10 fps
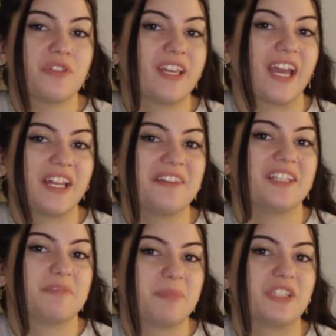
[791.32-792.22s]
think any of
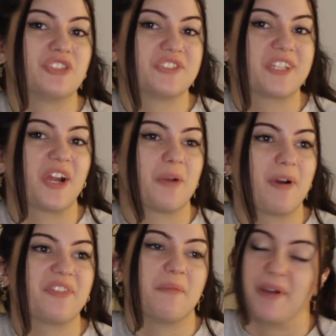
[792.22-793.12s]
these bitches care
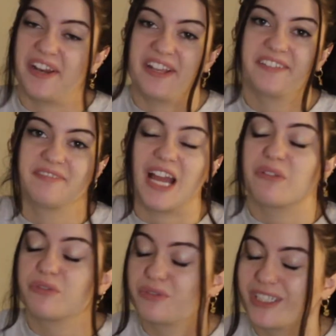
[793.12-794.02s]
about the money. I
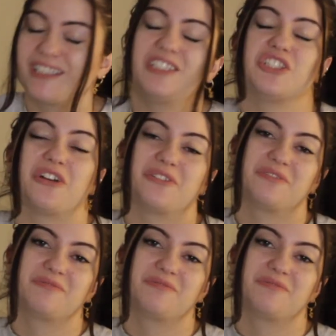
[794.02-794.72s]
really don't.